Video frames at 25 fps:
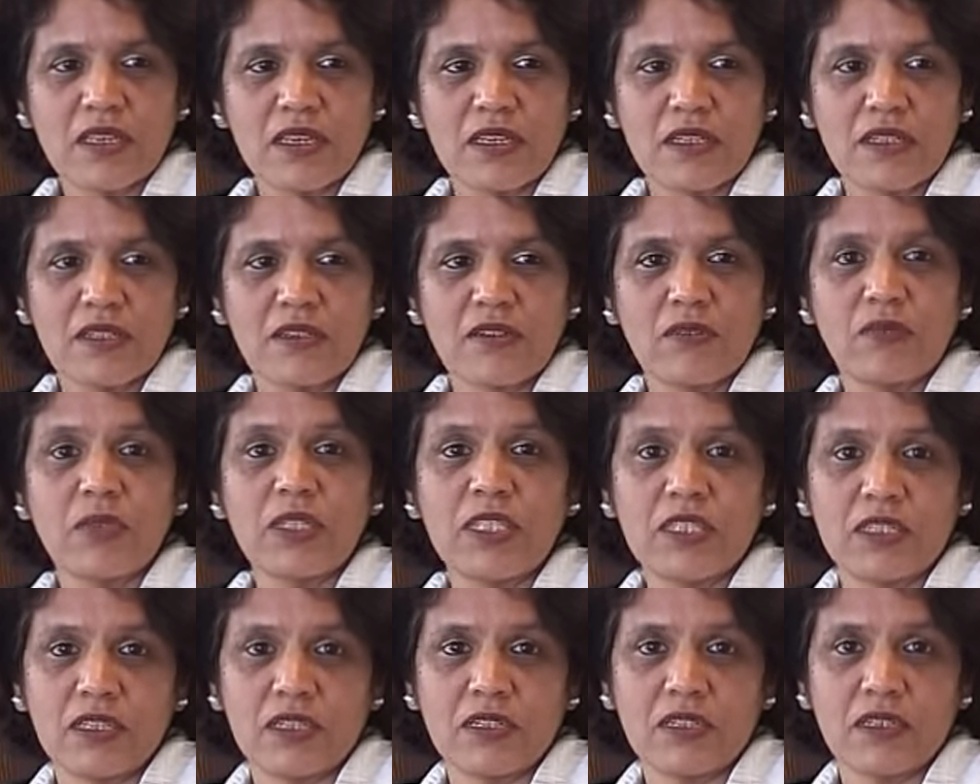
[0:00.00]
and
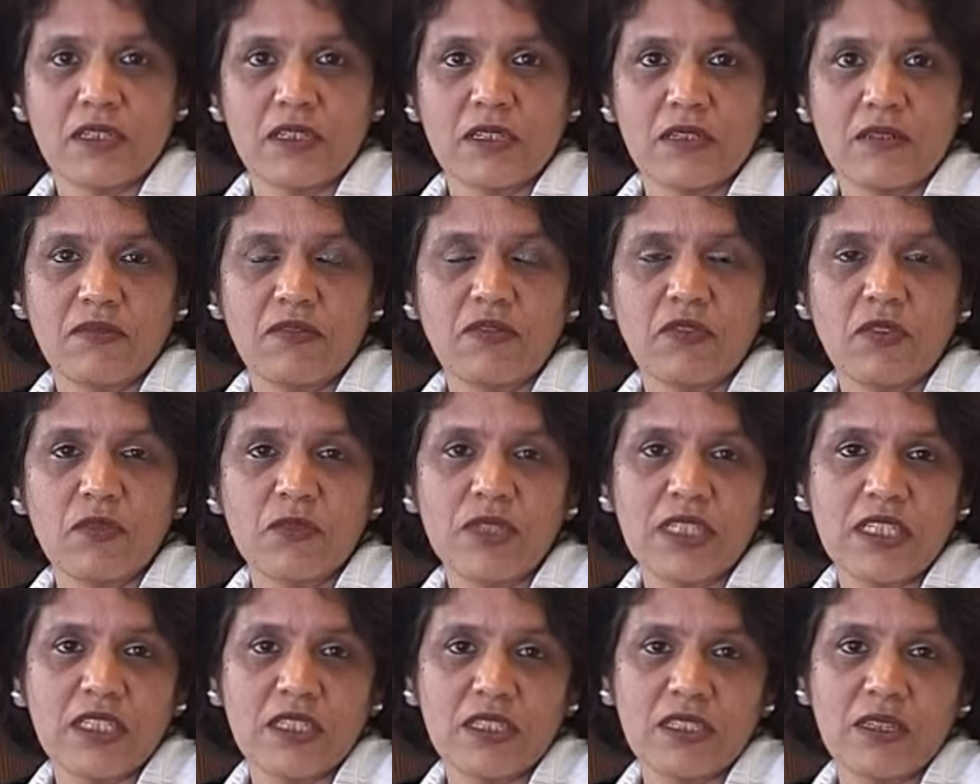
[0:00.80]
which for
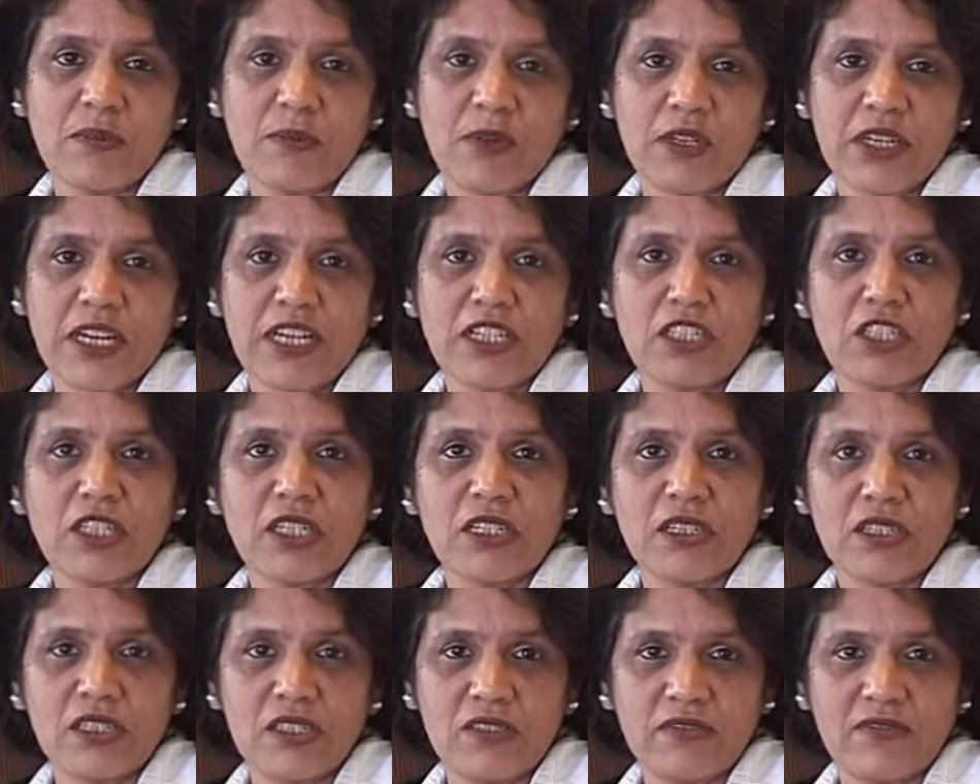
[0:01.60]
which the
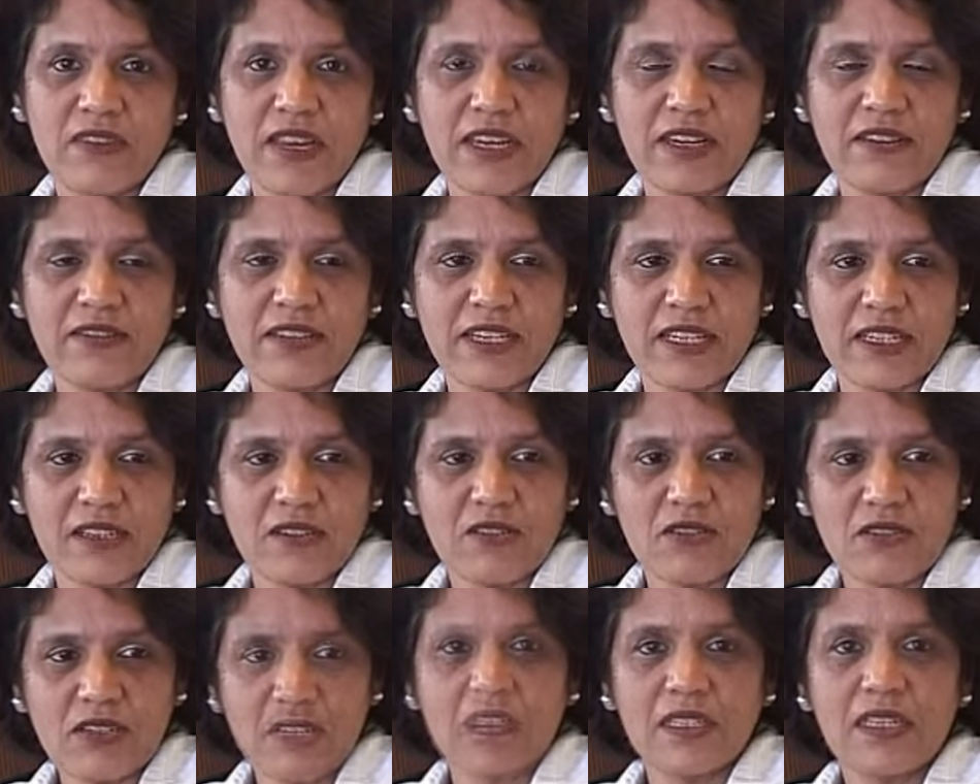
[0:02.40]
potential is very, very good.